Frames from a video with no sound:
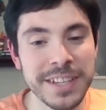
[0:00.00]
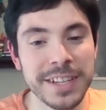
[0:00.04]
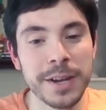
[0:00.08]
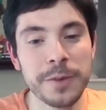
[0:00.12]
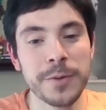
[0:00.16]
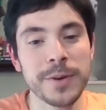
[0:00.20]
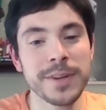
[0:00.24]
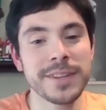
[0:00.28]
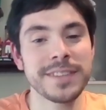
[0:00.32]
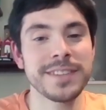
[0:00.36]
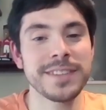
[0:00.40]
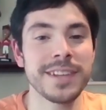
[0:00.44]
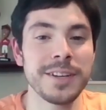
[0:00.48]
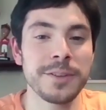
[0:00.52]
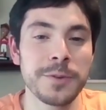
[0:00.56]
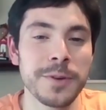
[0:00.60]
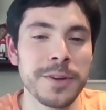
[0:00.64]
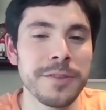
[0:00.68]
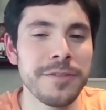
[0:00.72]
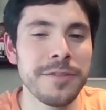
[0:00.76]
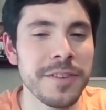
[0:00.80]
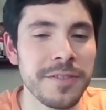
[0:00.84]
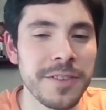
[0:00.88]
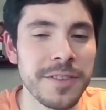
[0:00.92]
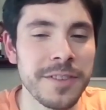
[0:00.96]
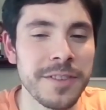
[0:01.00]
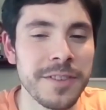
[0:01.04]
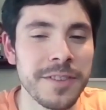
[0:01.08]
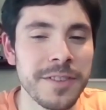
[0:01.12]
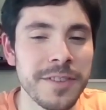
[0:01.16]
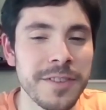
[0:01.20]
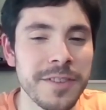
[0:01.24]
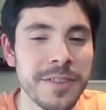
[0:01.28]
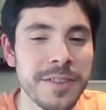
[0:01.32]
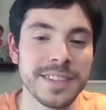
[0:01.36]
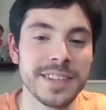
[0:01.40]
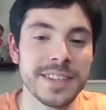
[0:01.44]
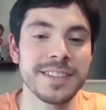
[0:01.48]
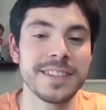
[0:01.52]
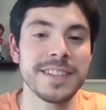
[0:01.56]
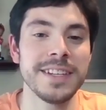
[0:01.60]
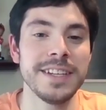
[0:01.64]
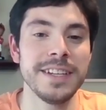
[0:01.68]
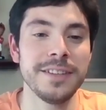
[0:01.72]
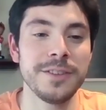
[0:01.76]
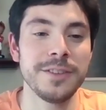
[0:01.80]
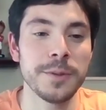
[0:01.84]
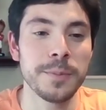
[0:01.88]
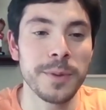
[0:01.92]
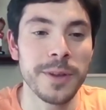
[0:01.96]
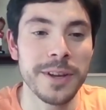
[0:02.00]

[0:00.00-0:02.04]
I want to say 2015 or 2016 to play